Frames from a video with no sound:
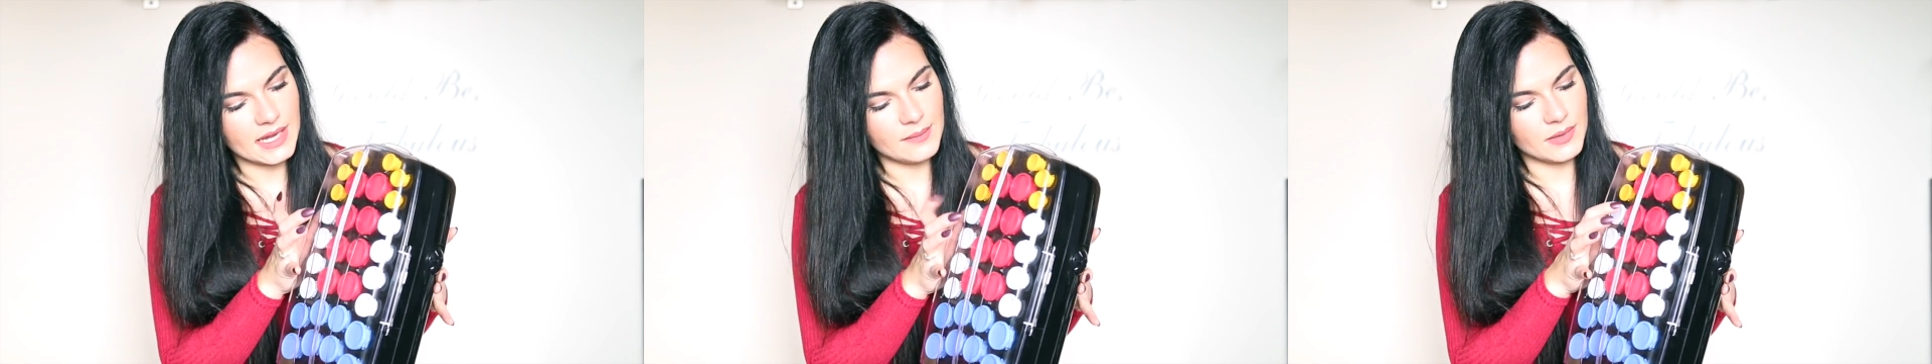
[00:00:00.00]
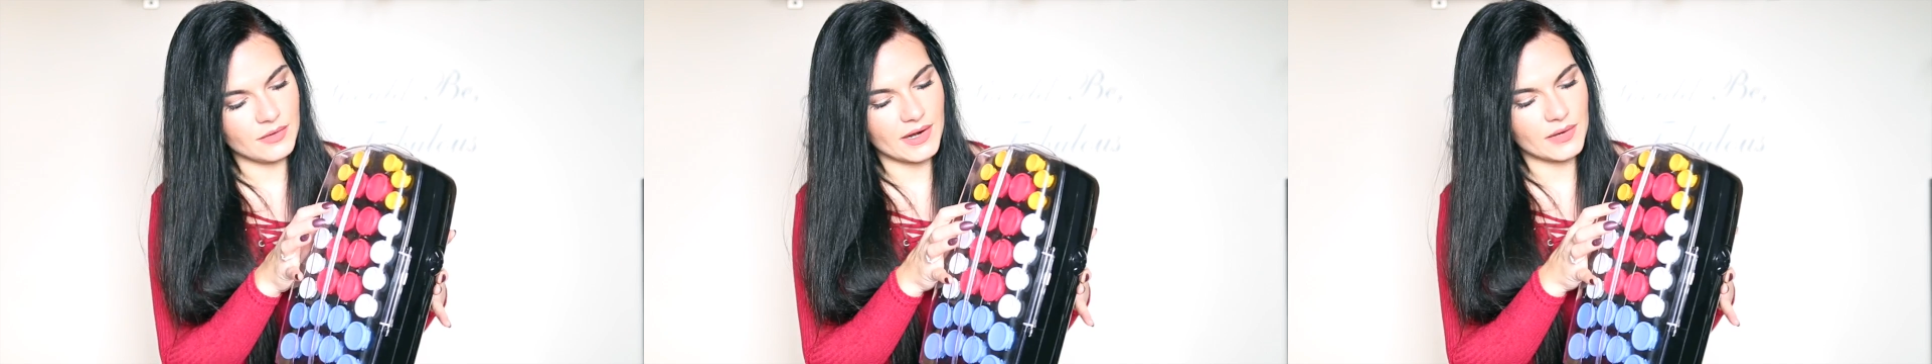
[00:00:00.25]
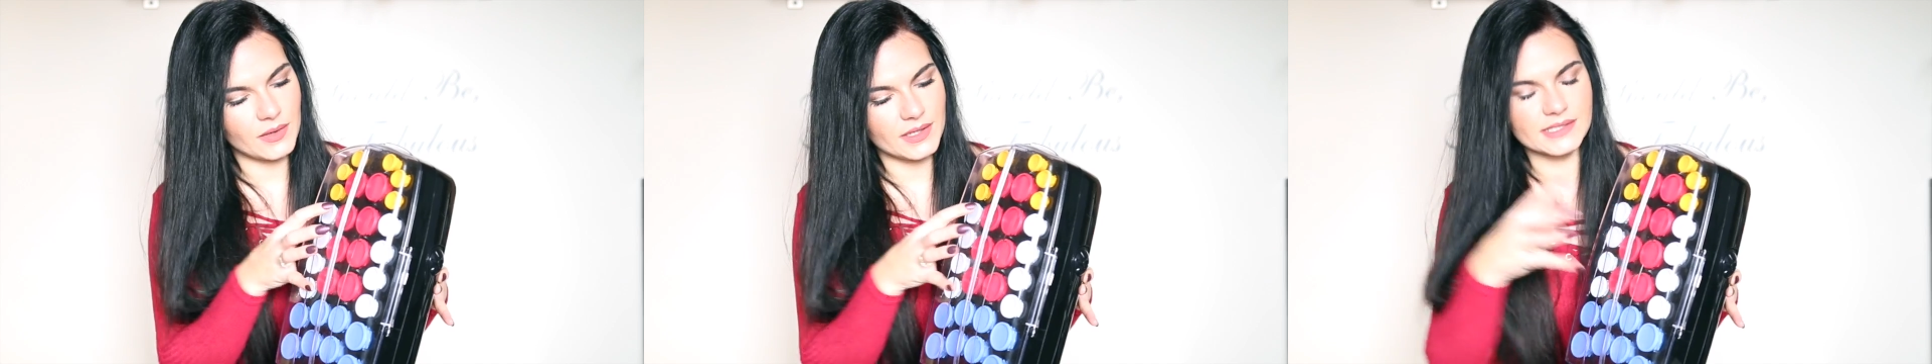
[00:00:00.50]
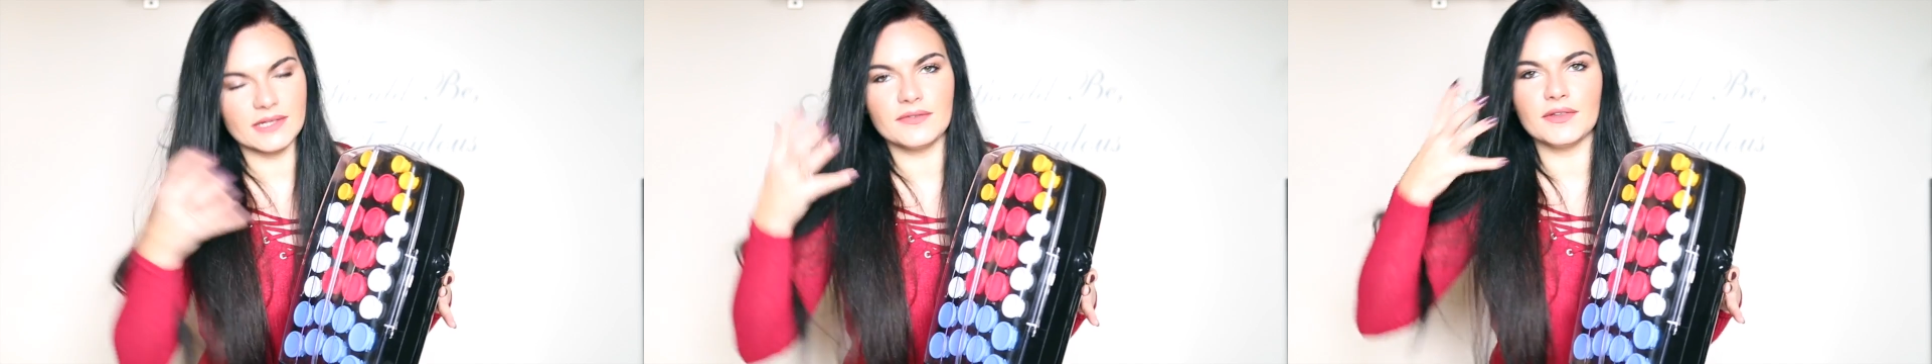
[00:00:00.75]
But the red
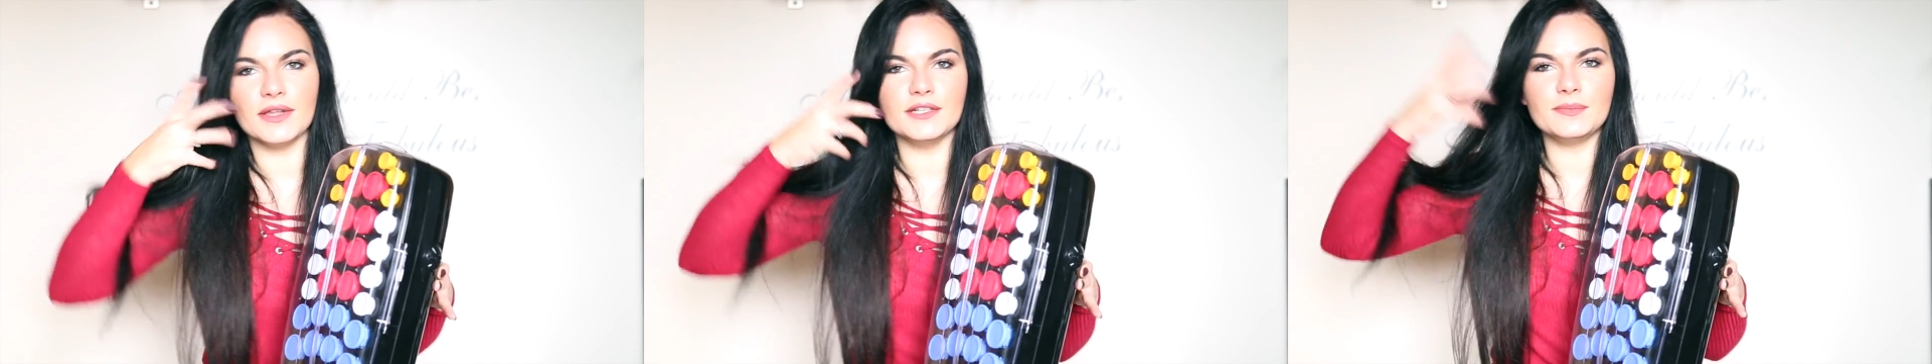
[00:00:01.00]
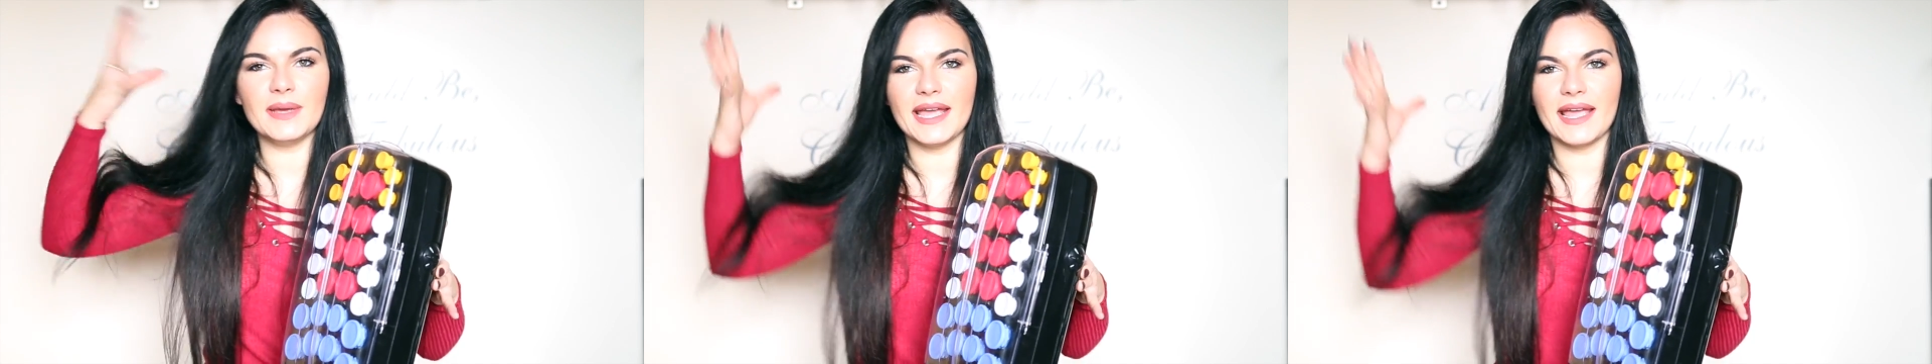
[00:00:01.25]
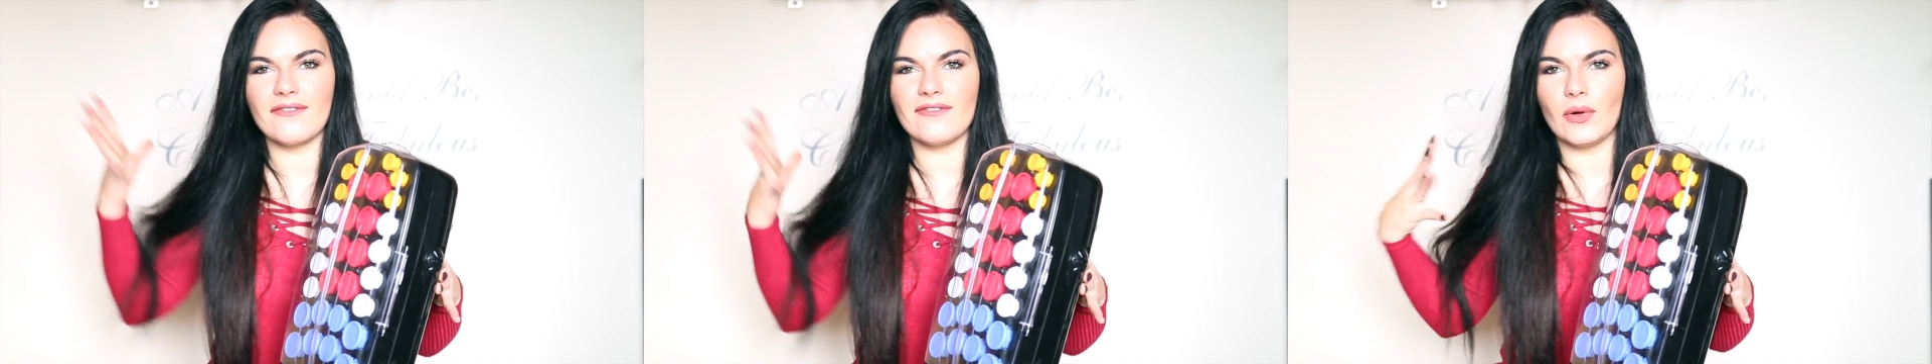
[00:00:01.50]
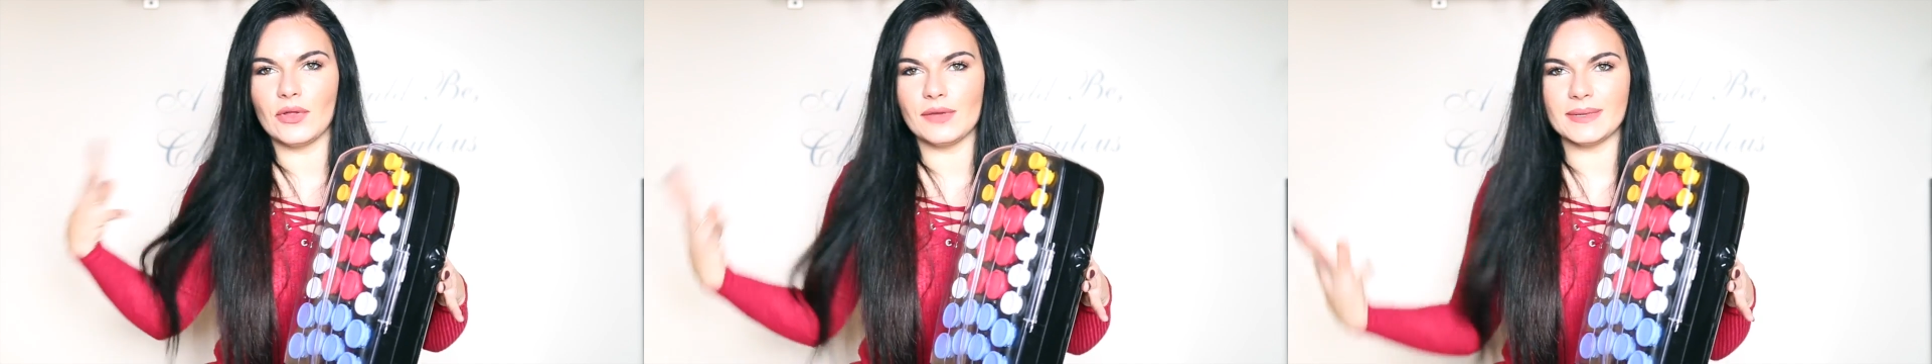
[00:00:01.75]
ones are for those big
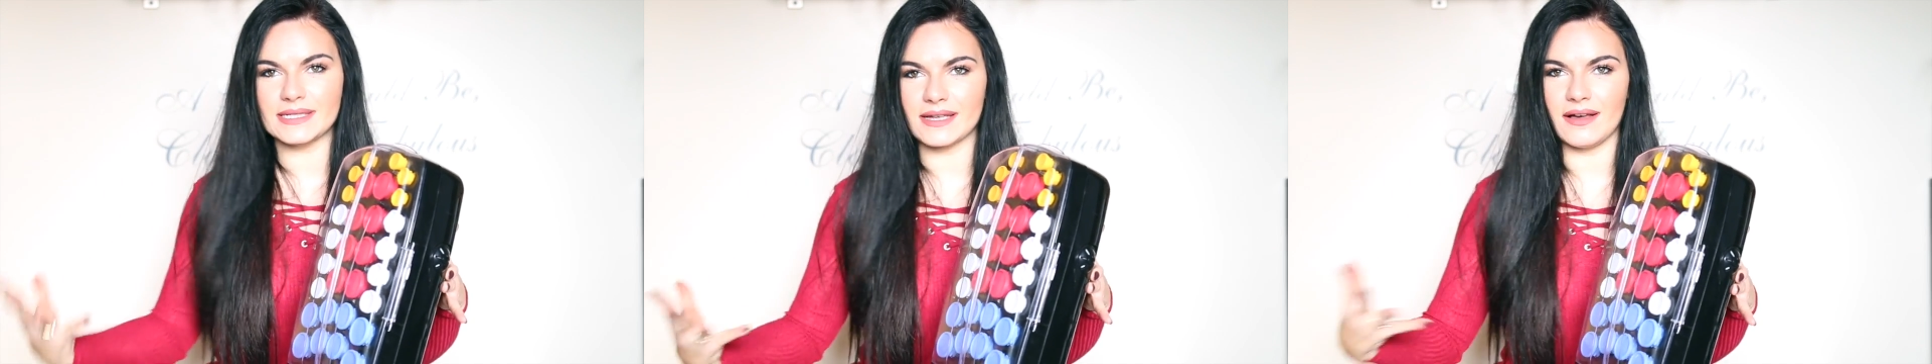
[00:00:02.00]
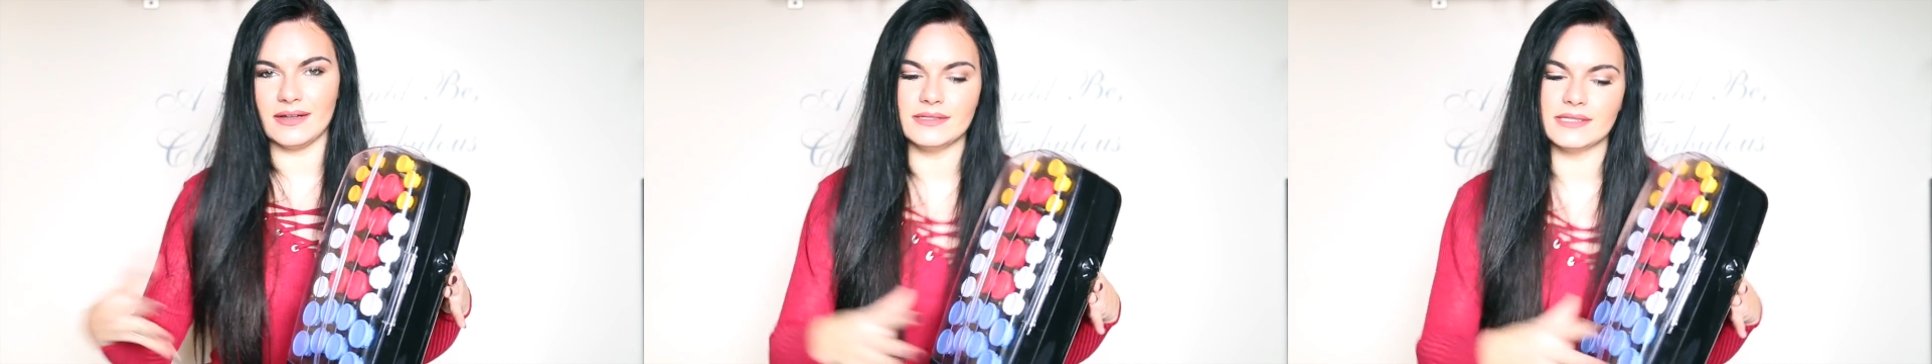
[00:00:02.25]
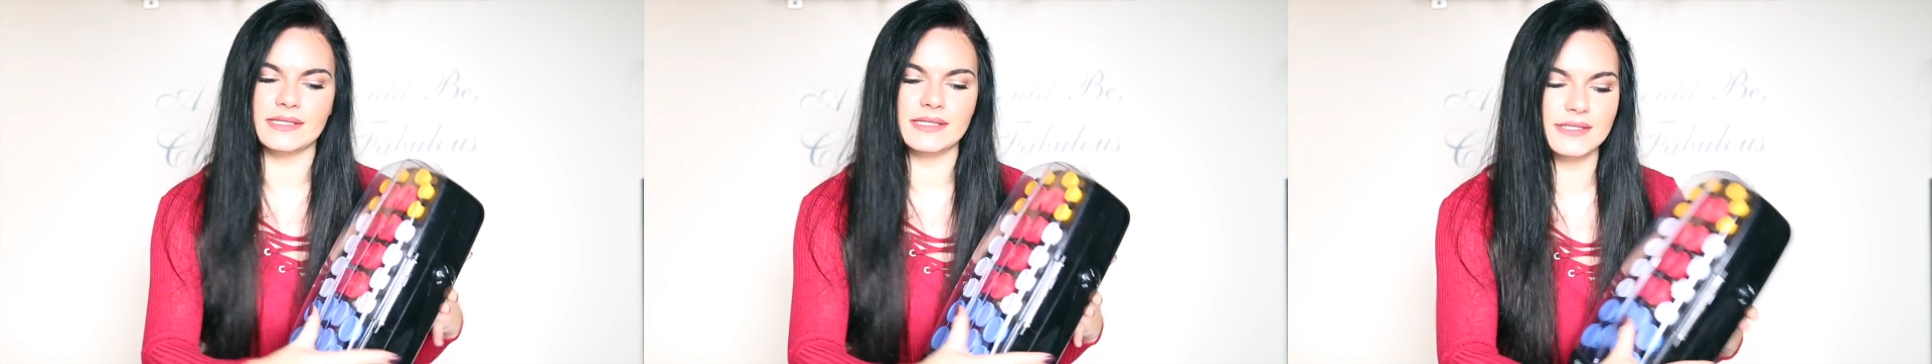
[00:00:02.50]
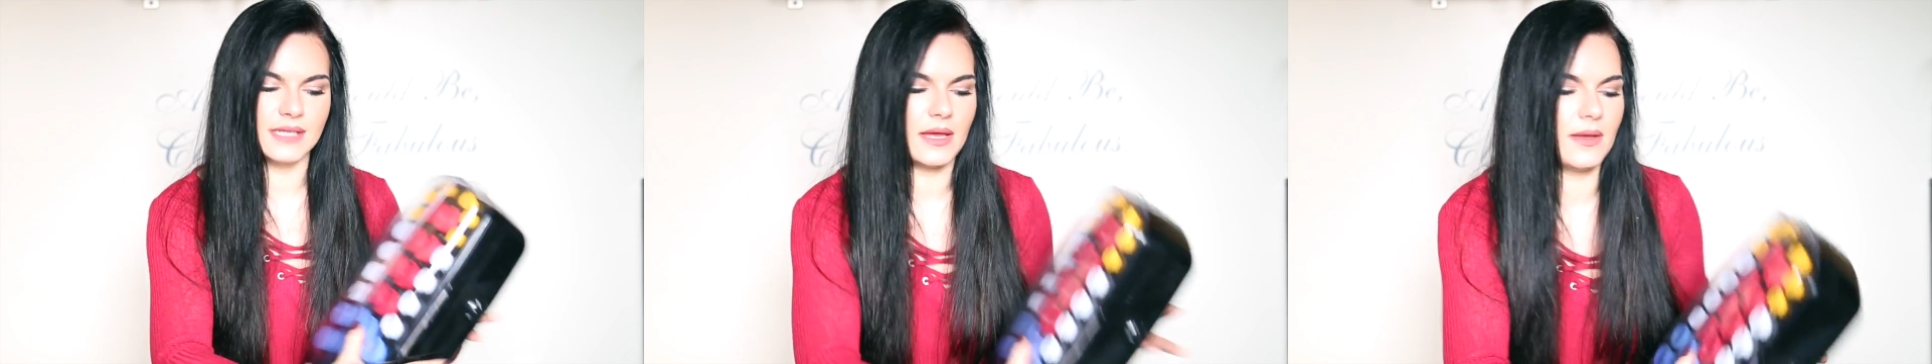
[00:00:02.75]
voluminous curls.
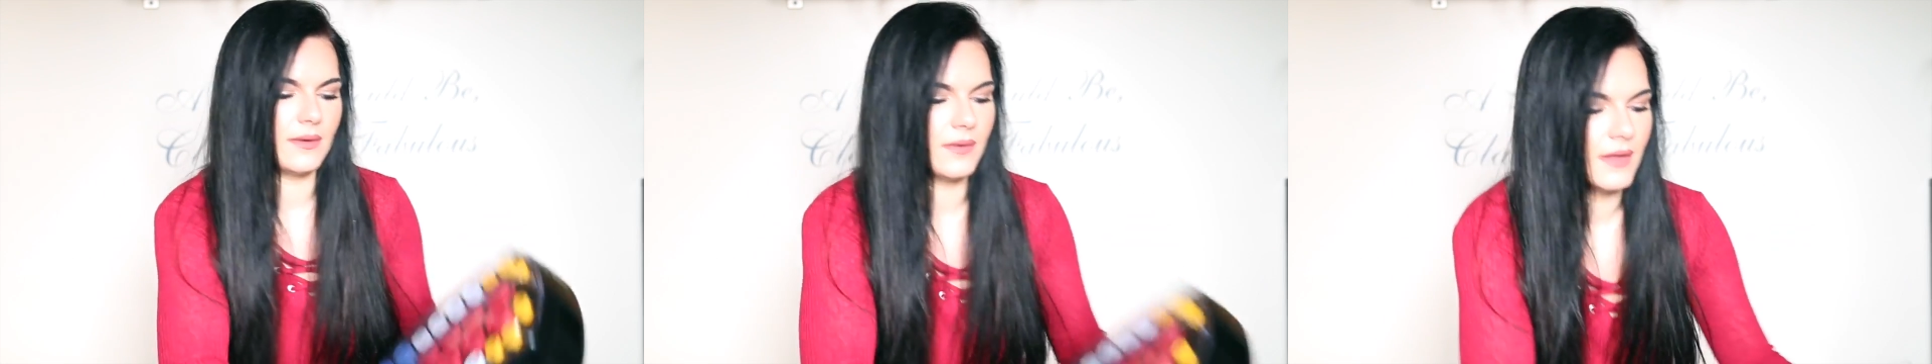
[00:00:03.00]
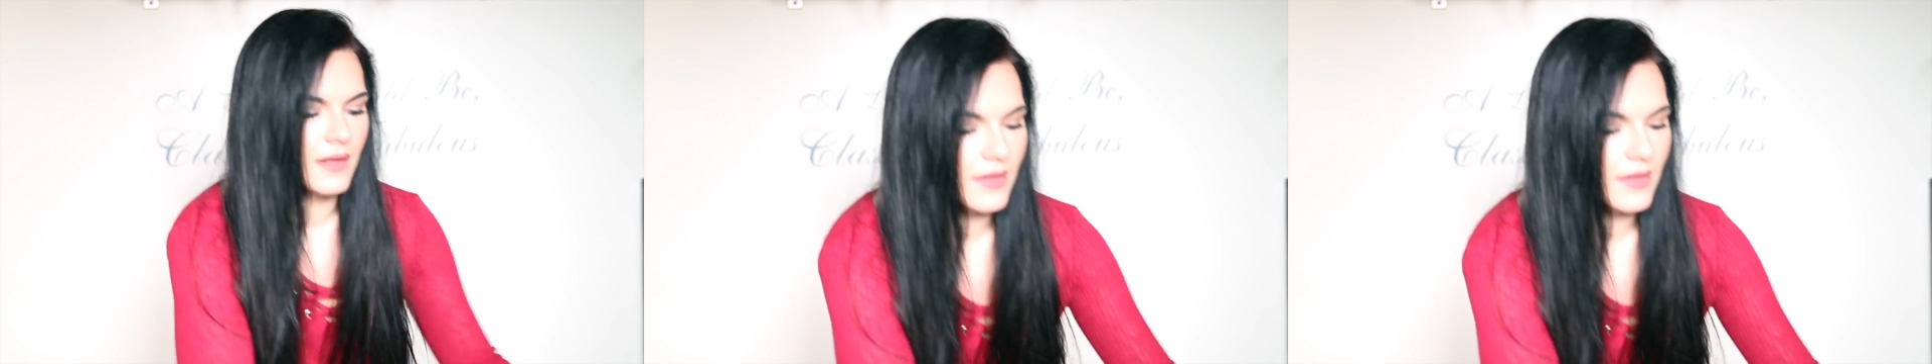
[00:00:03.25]
So